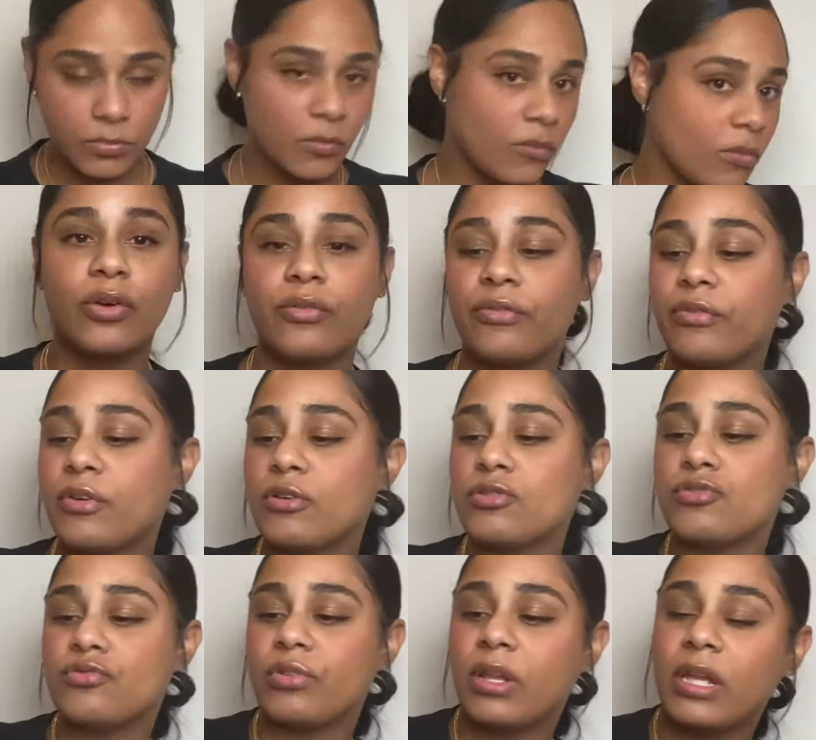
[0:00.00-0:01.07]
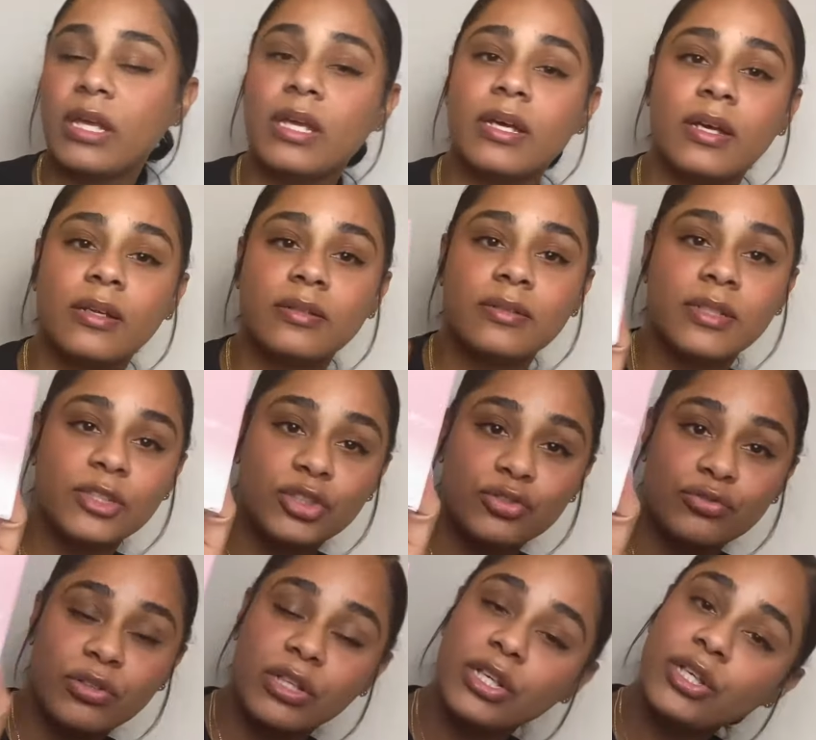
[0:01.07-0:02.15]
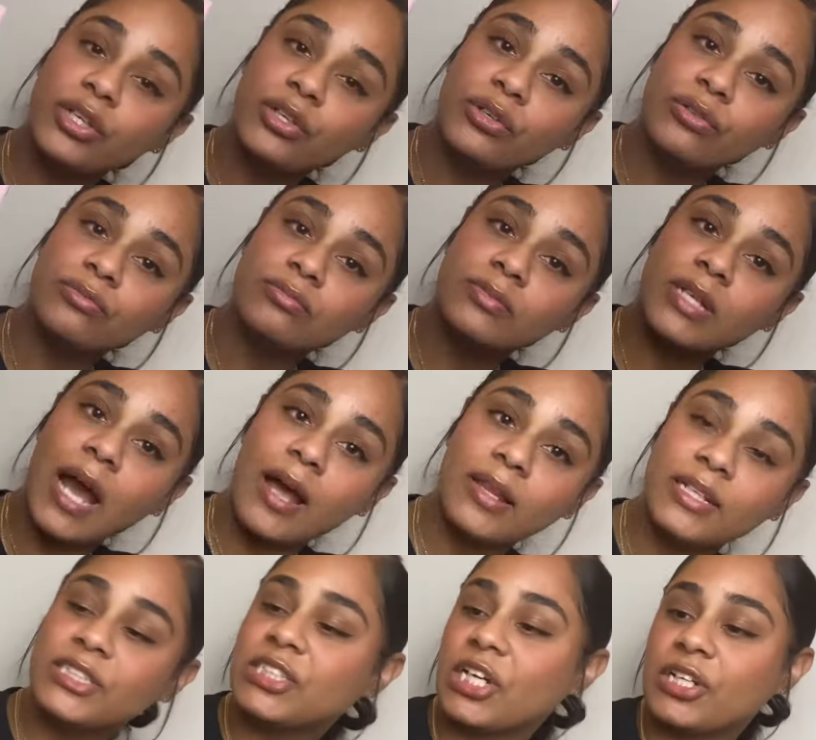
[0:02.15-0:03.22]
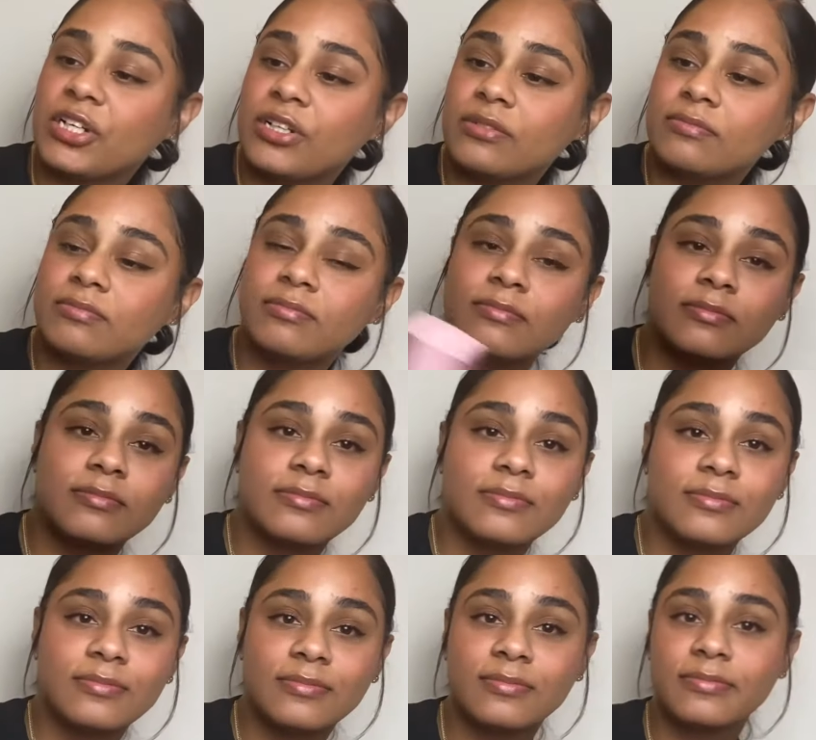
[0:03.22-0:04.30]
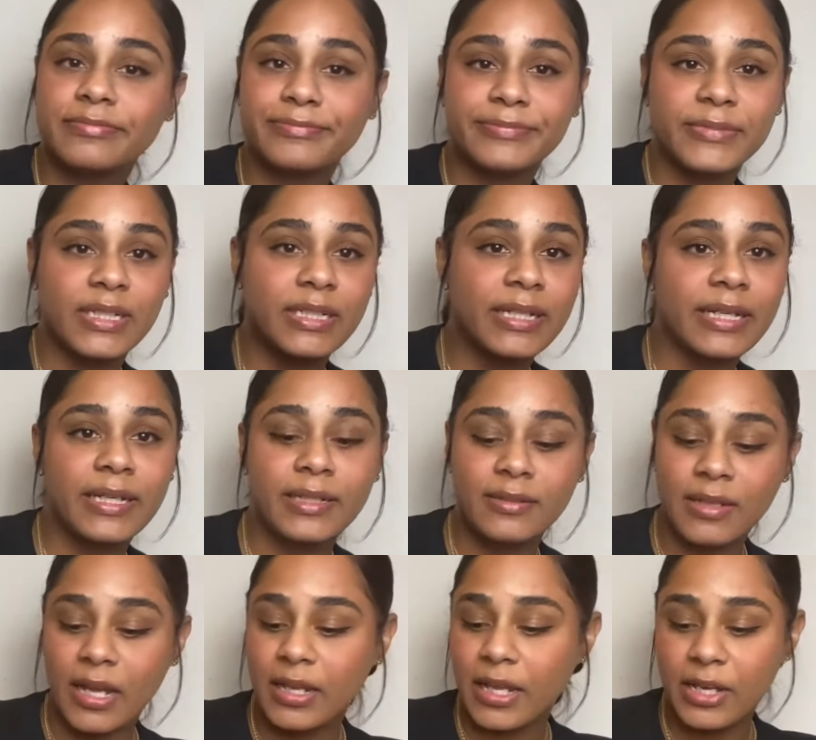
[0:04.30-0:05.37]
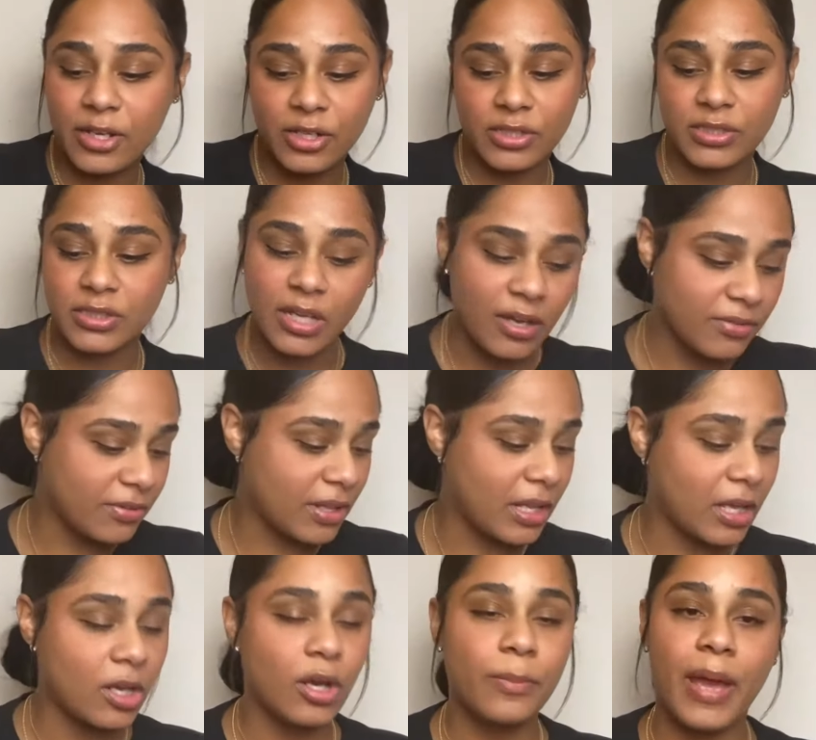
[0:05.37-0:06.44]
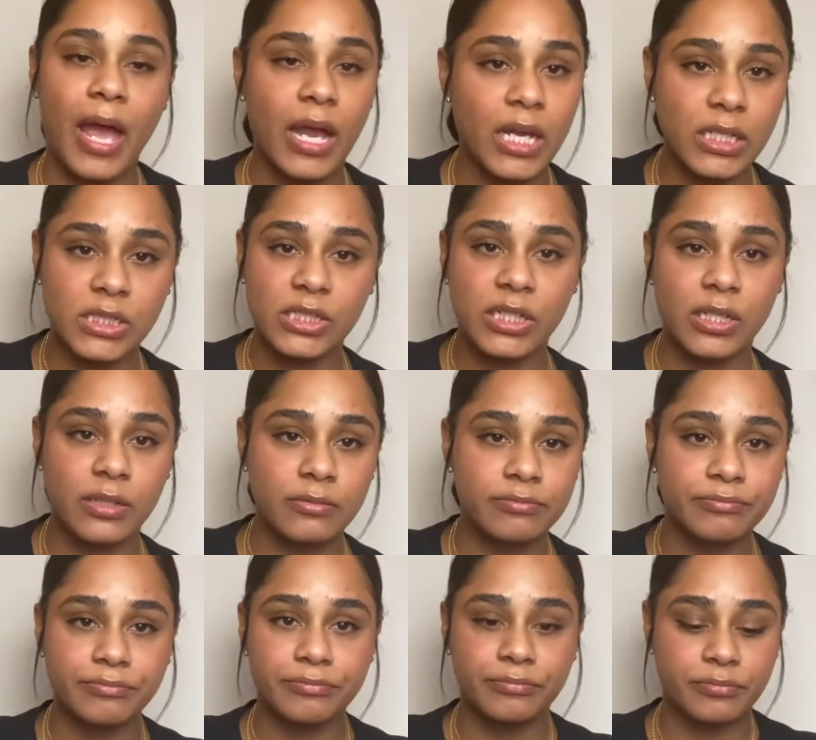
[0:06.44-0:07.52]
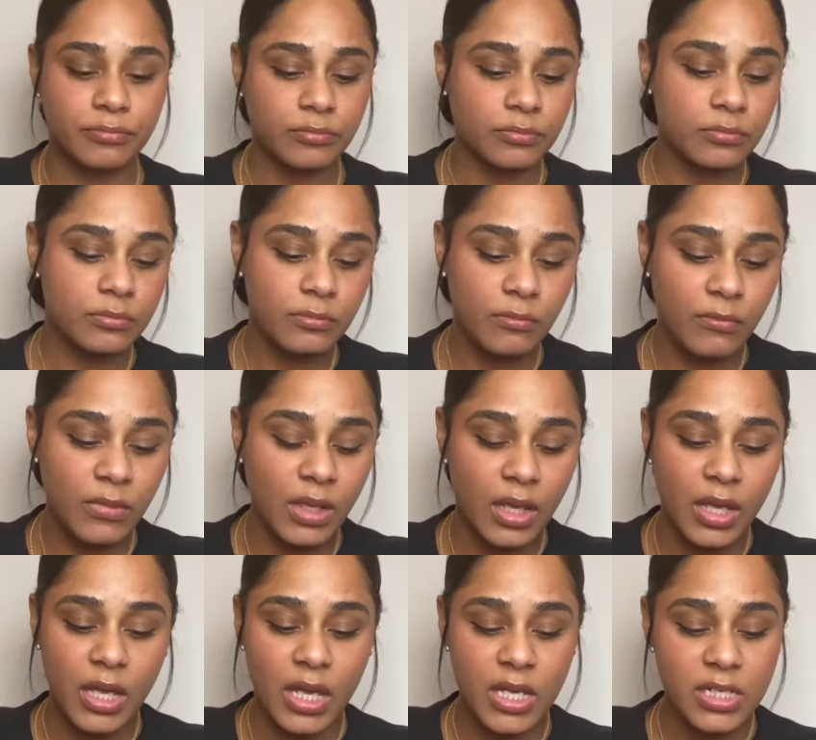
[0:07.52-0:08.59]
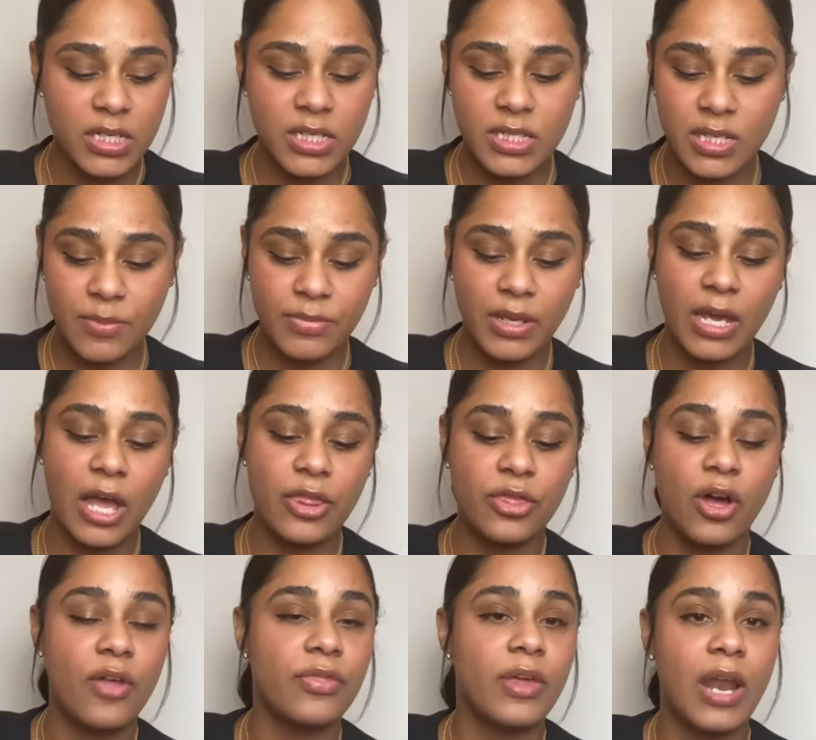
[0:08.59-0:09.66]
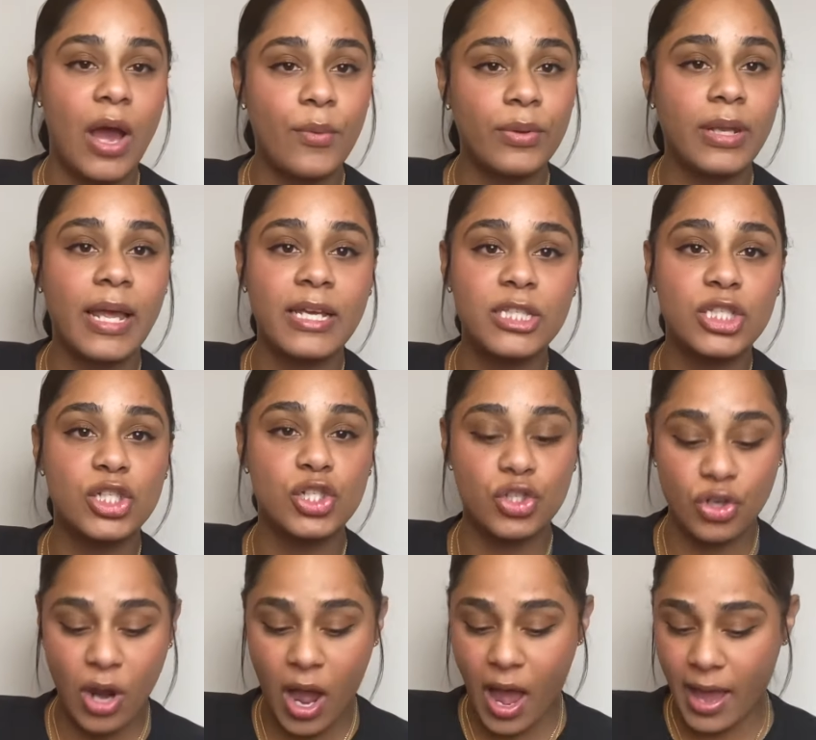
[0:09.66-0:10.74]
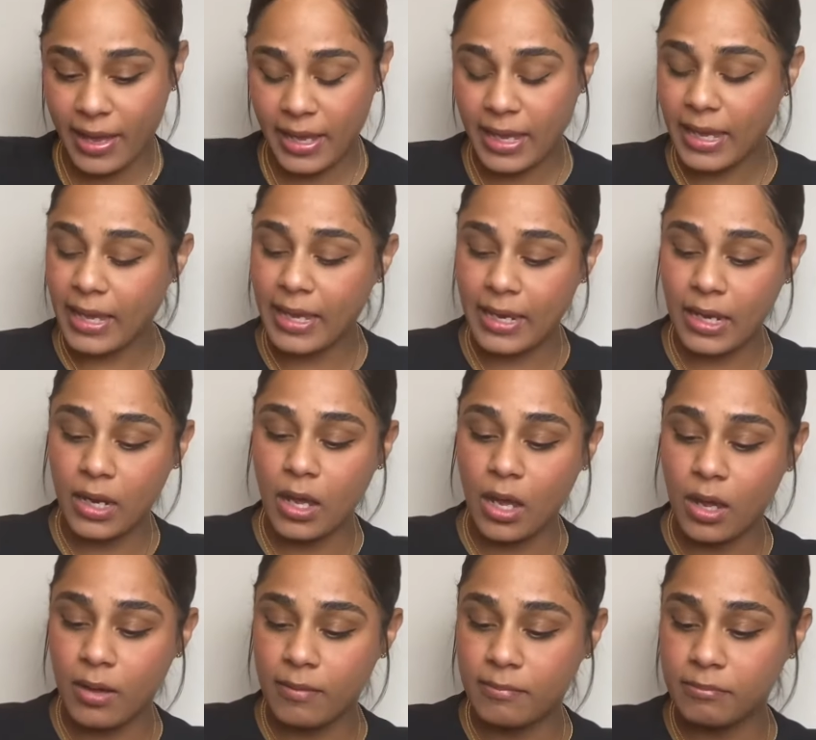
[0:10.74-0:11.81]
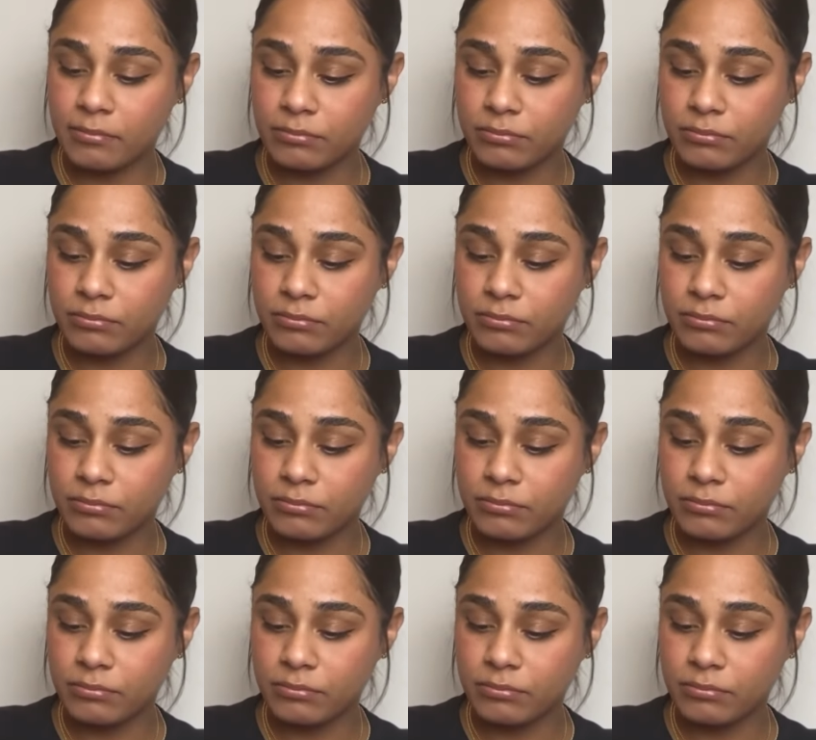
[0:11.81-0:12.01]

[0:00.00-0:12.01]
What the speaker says: It feels really good. It's really cute. Kylie Jenner. Again, I like her stuff. I like her packaging. Just something I thought that I would like to try, and